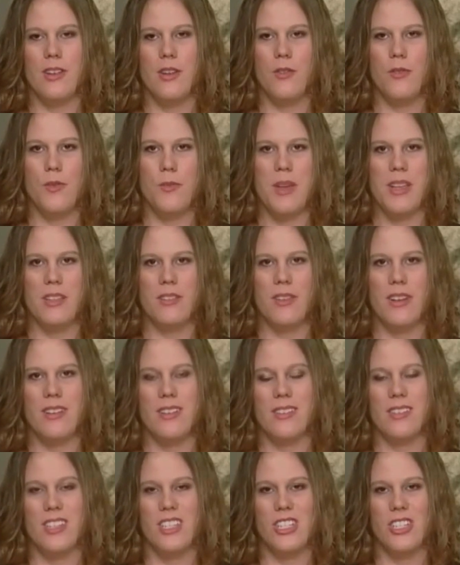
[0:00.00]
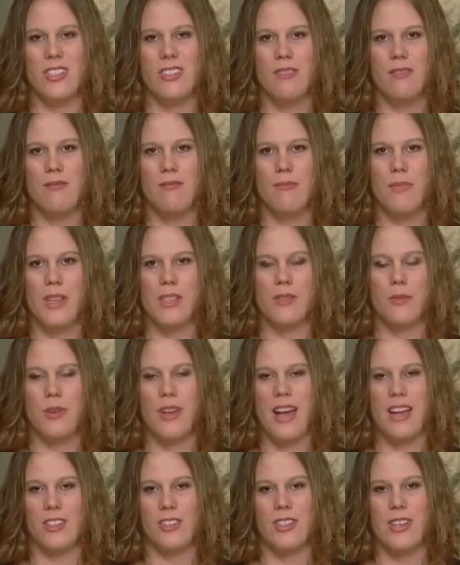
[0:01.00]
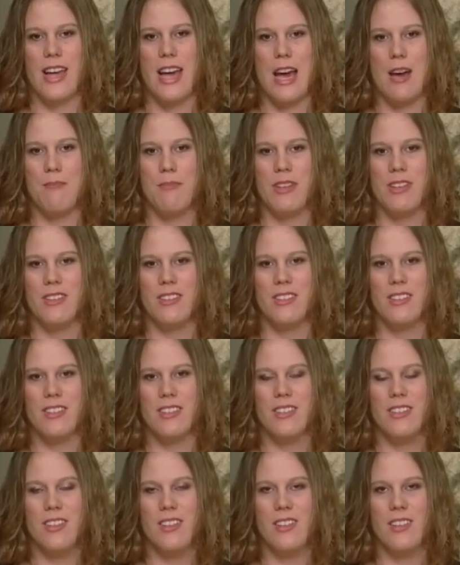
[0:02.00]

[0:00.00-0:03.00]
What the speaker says: to know if we made the right decision based on what actually happened